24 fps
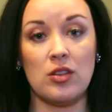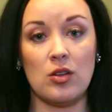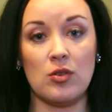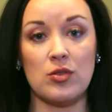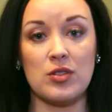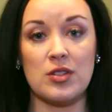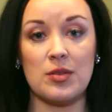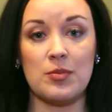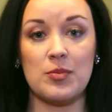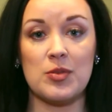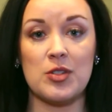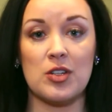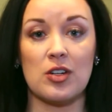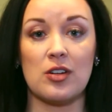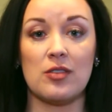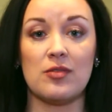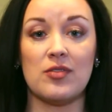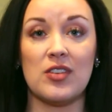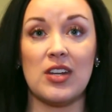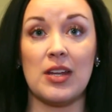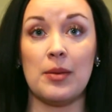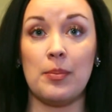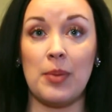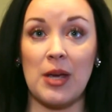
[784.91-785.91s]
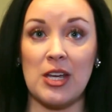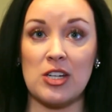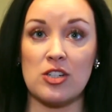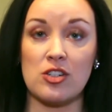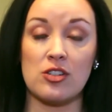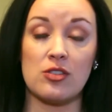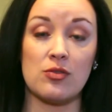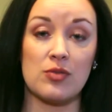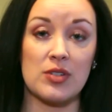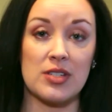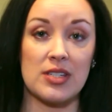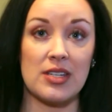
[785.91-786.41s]
those observed in
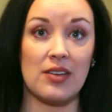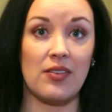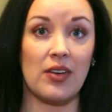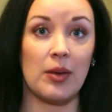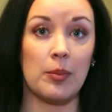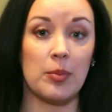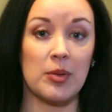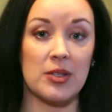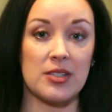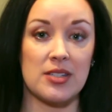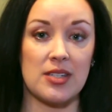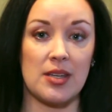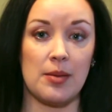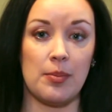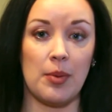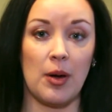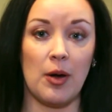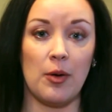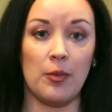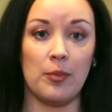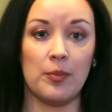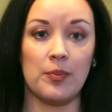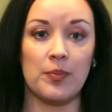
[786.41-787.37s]
patients receiving placebo.